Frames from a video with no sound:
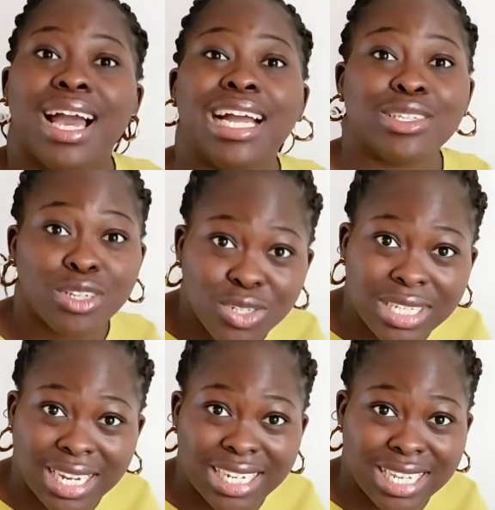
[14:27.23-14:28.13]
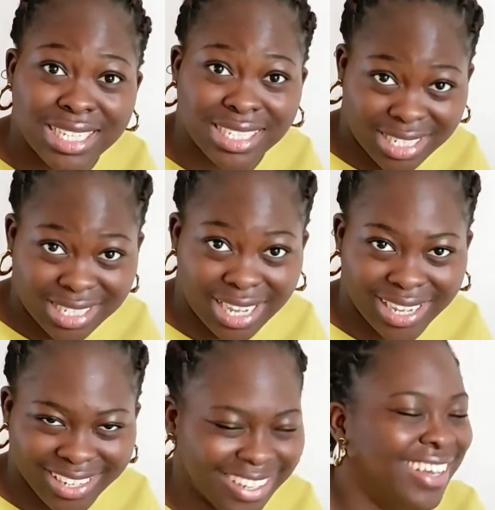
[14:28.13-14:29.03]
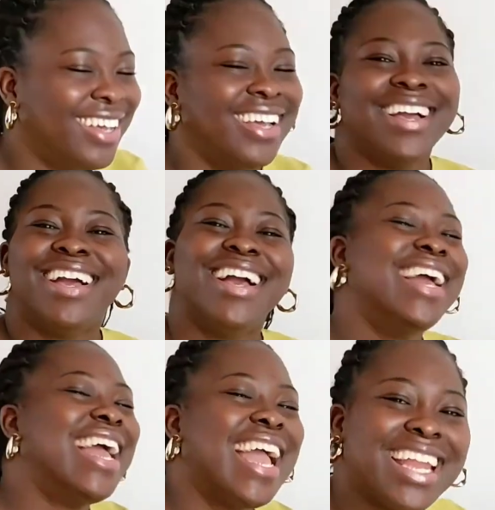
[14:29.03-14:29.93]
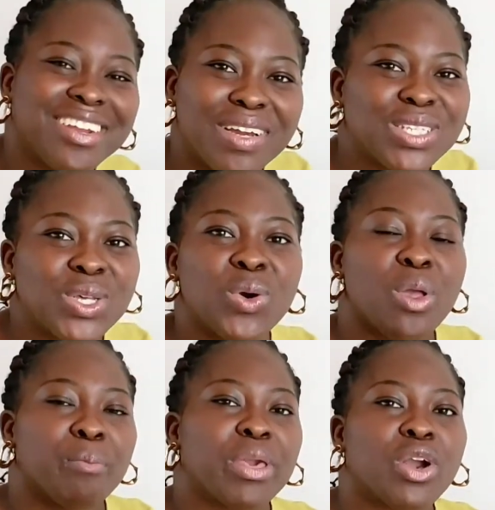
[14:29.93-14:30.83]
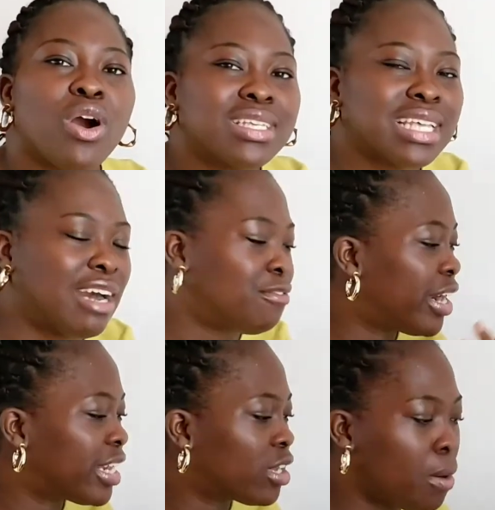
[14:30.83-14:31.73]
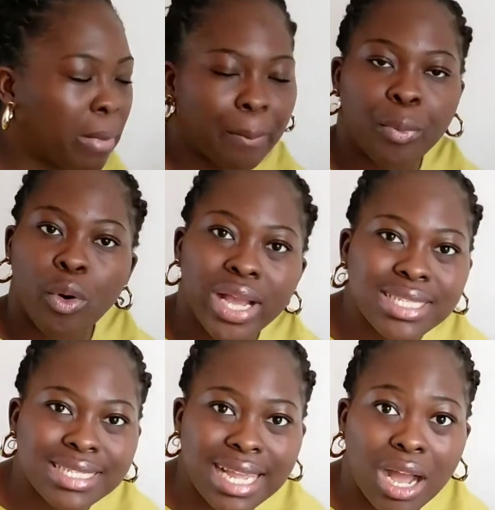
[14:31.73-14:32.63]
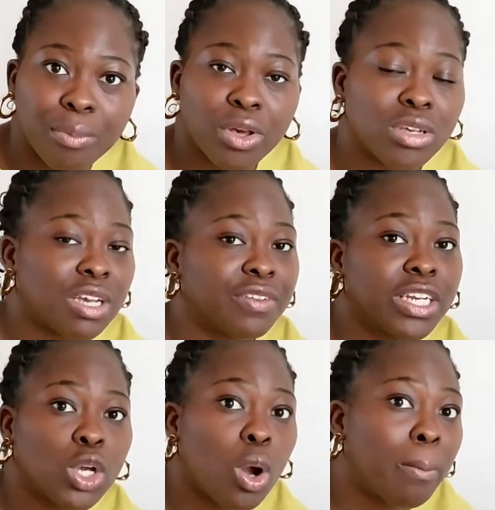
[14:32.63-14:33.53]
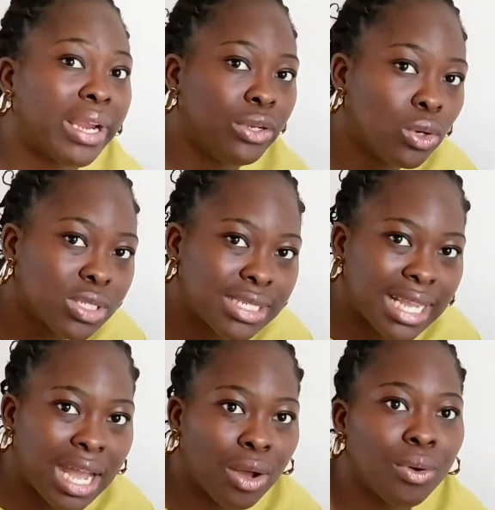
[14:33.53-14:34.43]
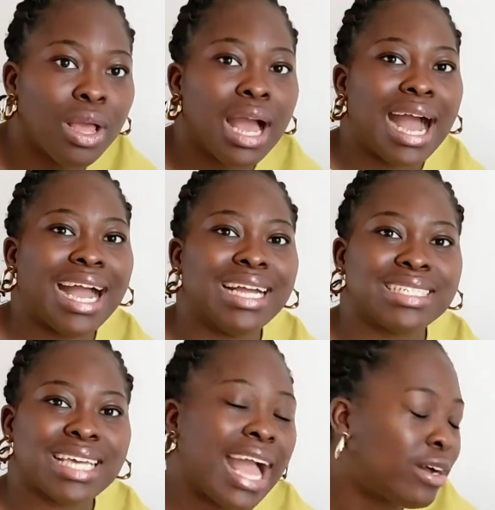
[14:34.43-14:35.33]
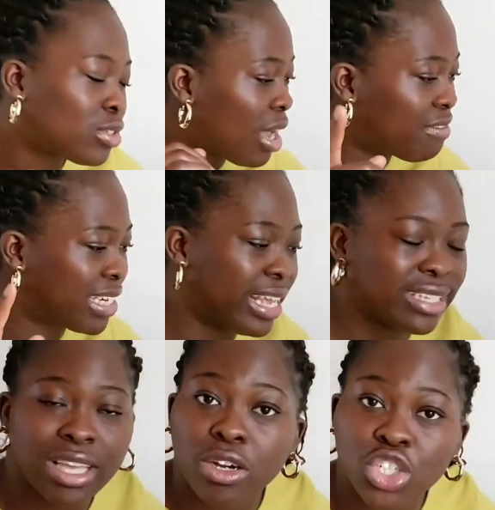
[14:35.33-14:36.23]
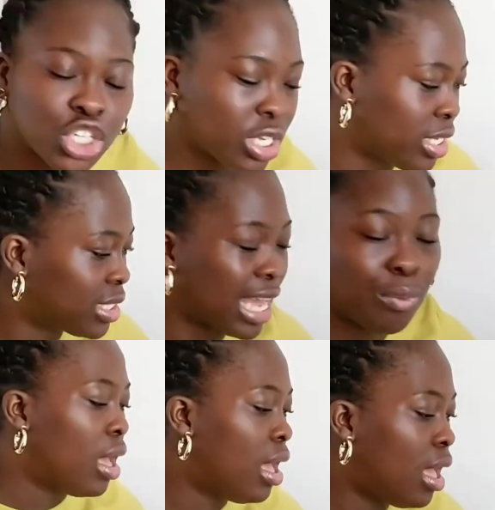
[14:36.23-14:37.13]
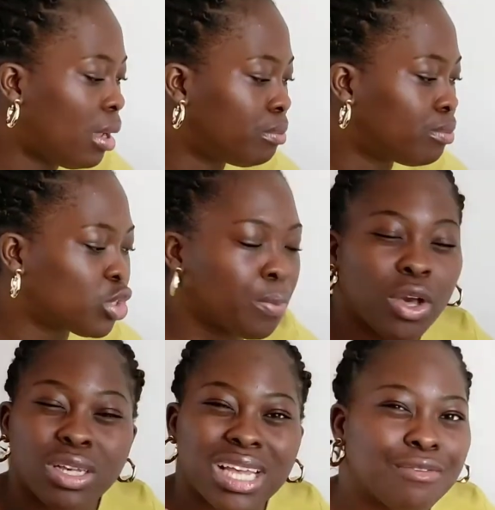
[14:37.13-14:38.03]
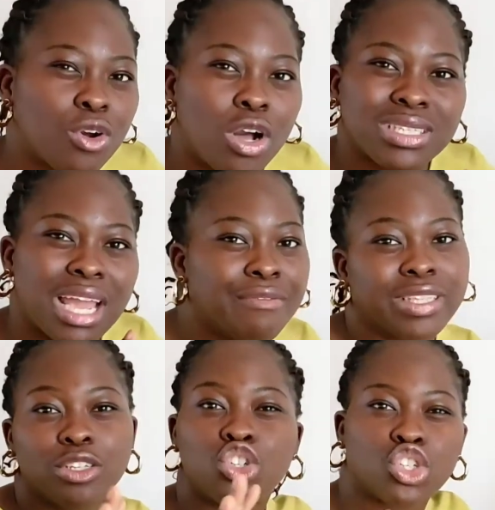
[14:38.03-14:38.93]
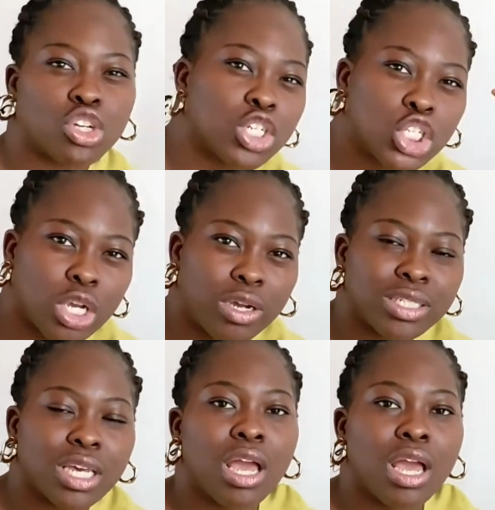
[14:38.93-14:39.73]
I told you he's energetic, didn't I? Anyway, so because I've already got my points down, because I've already got my notes down, and I also have an Excel sheet, so because I've got everything structured,